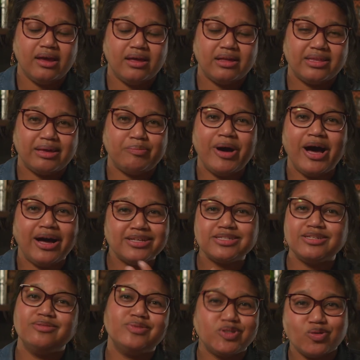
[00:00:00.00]
that
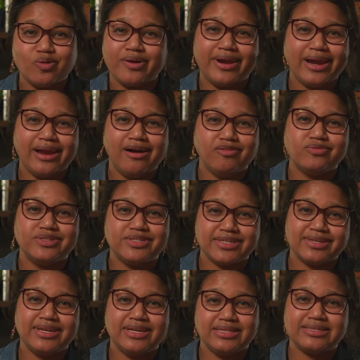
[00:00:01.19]
positive story of
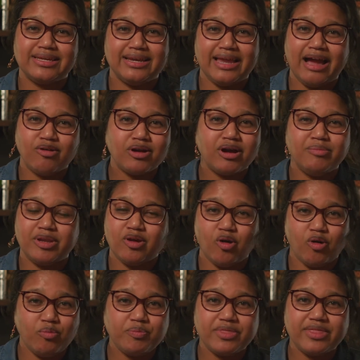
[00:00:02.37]
resilience and outcome and
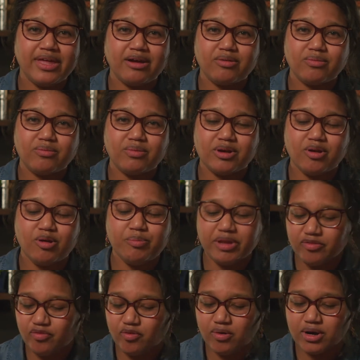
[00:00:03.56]
hope that we're
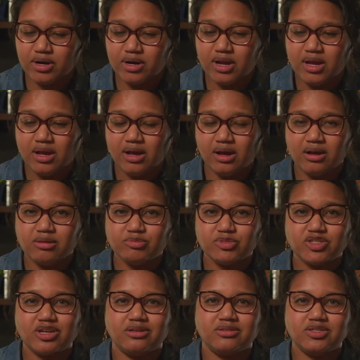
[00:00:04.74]
hoping for,
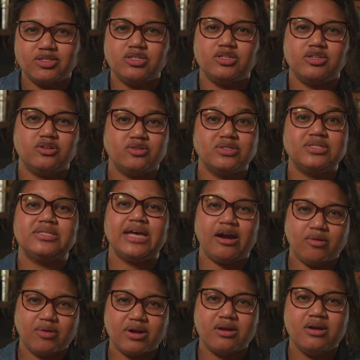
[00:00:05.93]
starts to turn
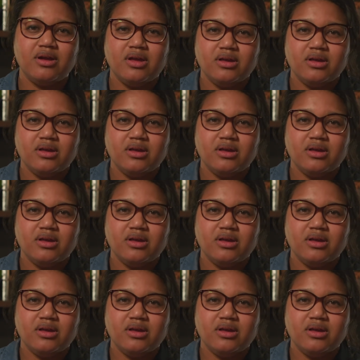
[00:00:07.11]
sour.